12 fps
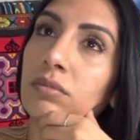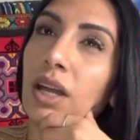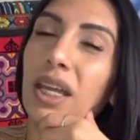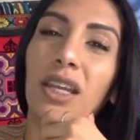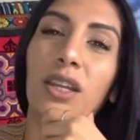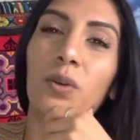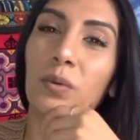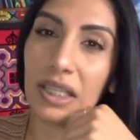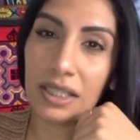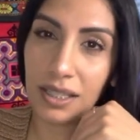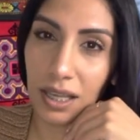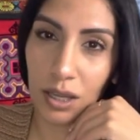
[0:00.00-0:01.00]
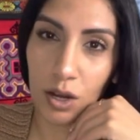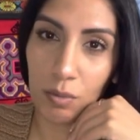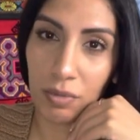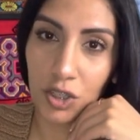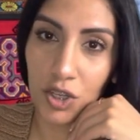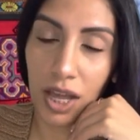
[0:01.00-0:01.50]
I don't want to say it on
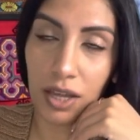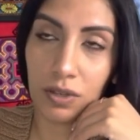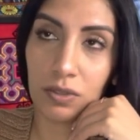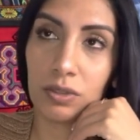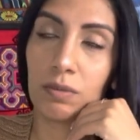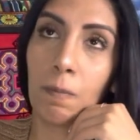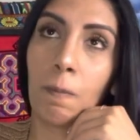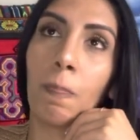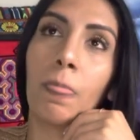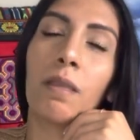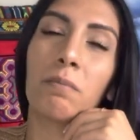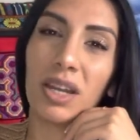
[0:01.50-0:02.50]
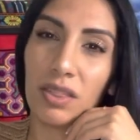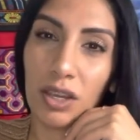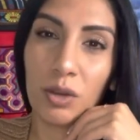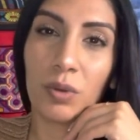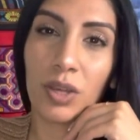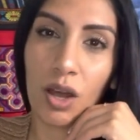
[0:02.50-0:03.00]
my channel, but I
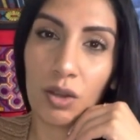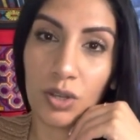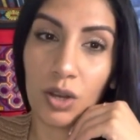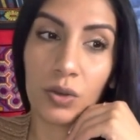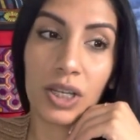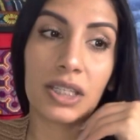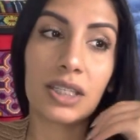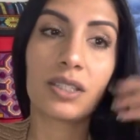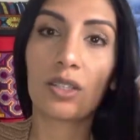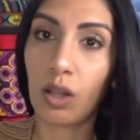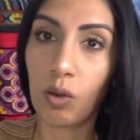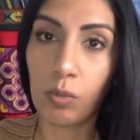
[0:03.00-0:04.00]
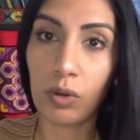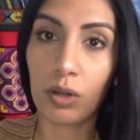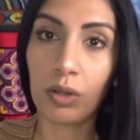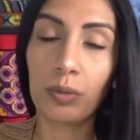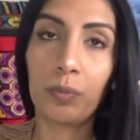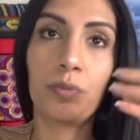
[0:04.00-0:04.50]
think we all know because it's
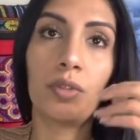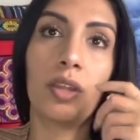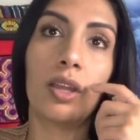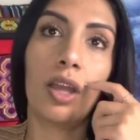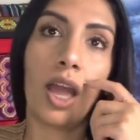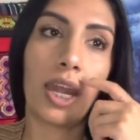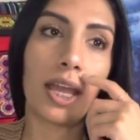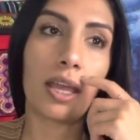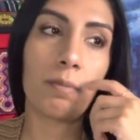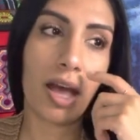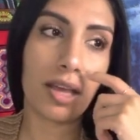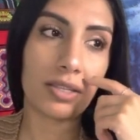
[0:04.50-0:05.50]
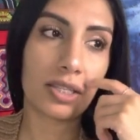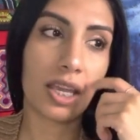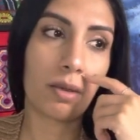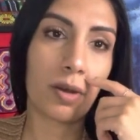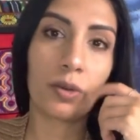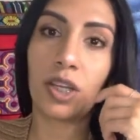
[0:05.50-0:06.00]
global. And I am
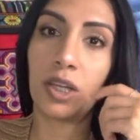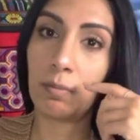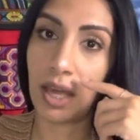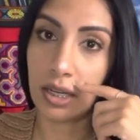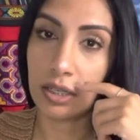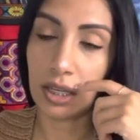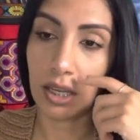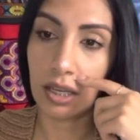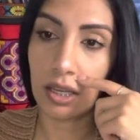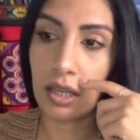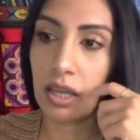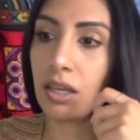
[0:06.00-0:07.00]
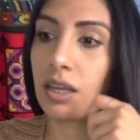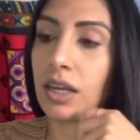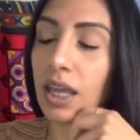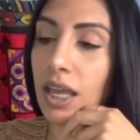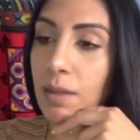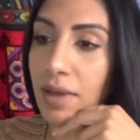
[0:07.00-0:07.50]
asking about humanity, and
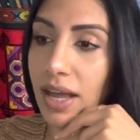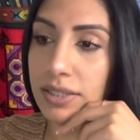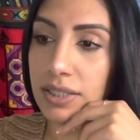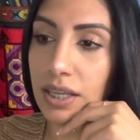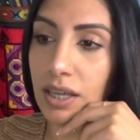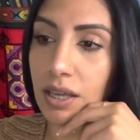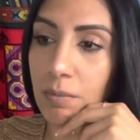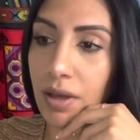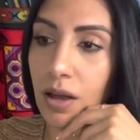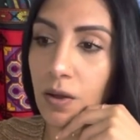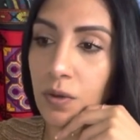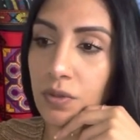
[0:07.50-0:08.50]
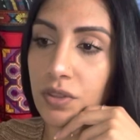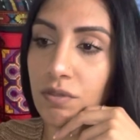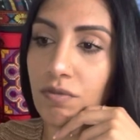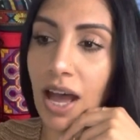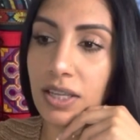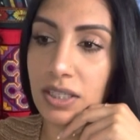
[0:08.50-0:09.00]
I am asking about the
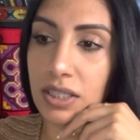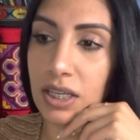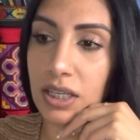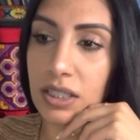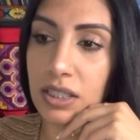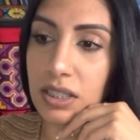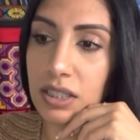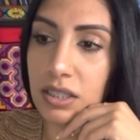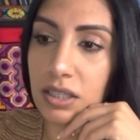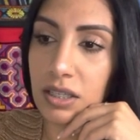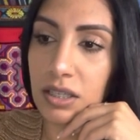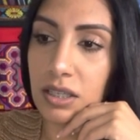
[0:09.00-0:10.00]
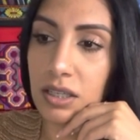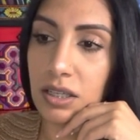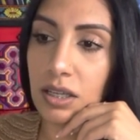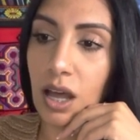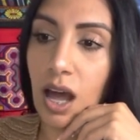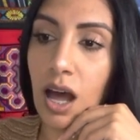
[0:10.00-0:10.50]

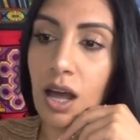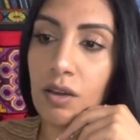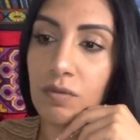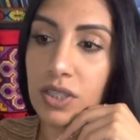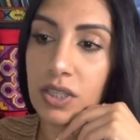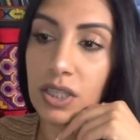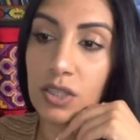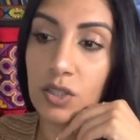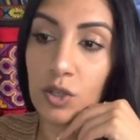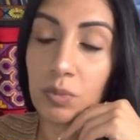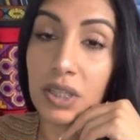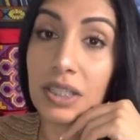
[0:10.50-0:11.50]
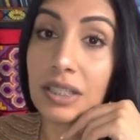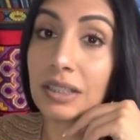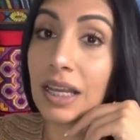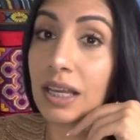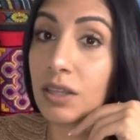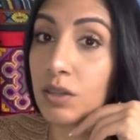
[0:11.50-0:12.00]
vastness of the sea serpent's
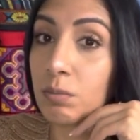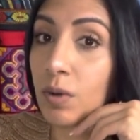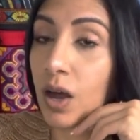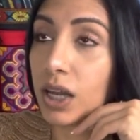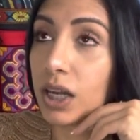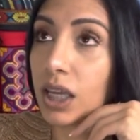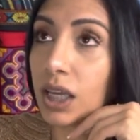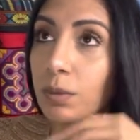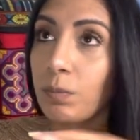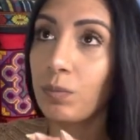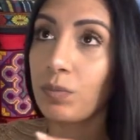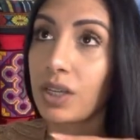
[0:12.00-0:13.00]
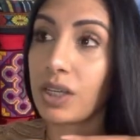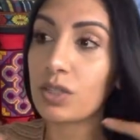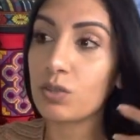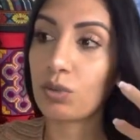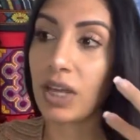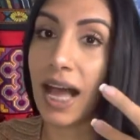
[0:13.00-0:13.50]
length and body that
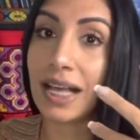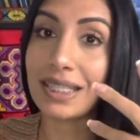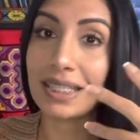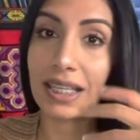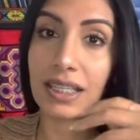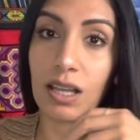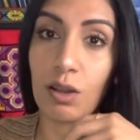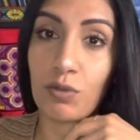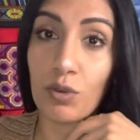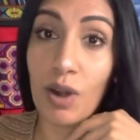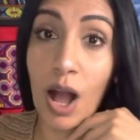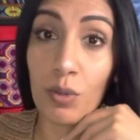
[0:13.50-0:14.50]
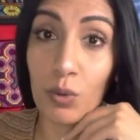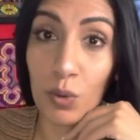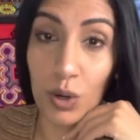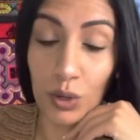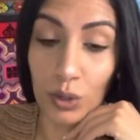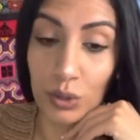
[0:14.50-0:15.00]
is casting itself around the
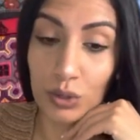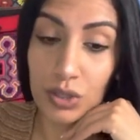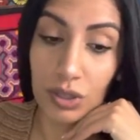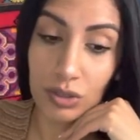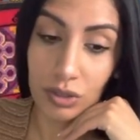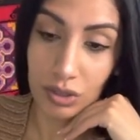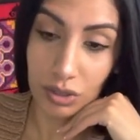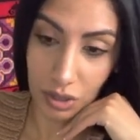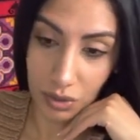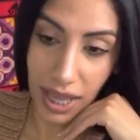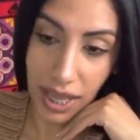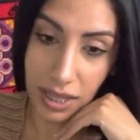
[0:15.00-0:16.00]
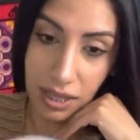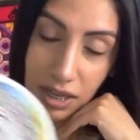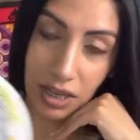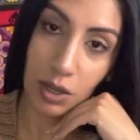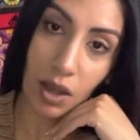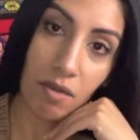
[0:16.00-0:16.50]
world. Okay,
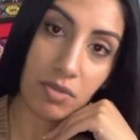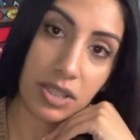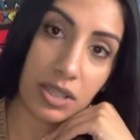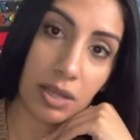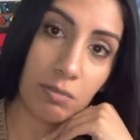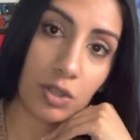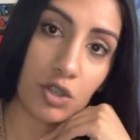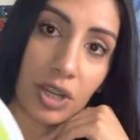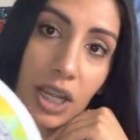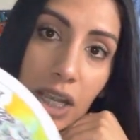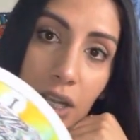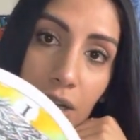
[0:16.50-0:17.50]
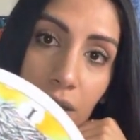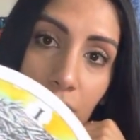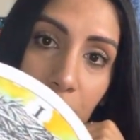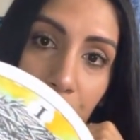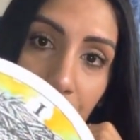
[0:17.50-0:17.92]
and you have this imagery here.